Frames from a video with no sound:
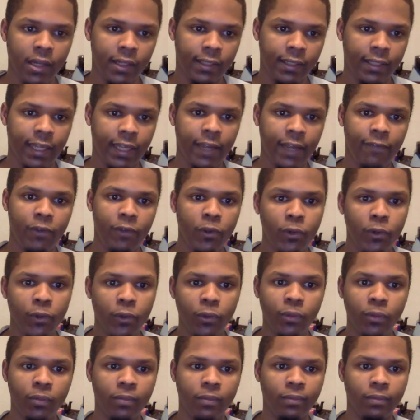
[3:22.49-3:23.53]
give
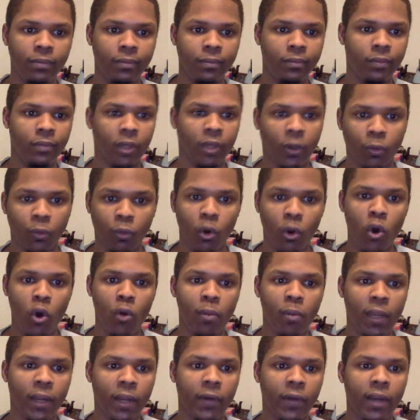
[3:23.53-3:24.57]
you a role
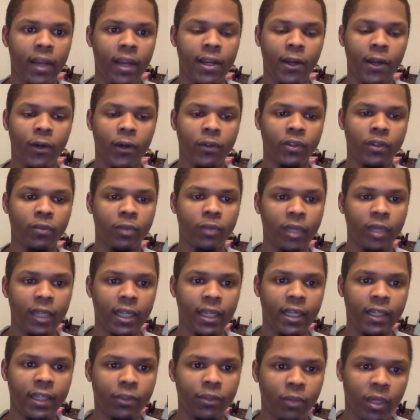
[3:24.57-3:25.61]
player that knows what he
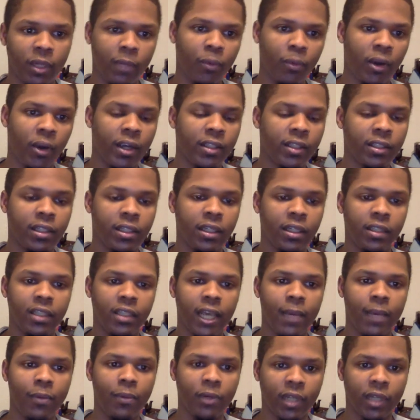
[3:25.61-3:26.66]
is, what he brings to the
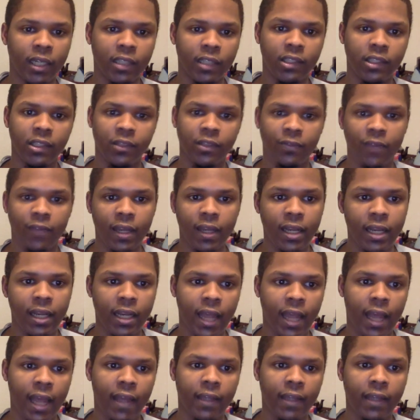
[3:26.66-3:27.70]
table, can just fit in
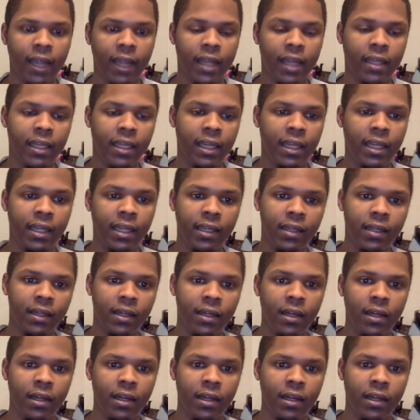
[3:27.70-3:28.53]
that need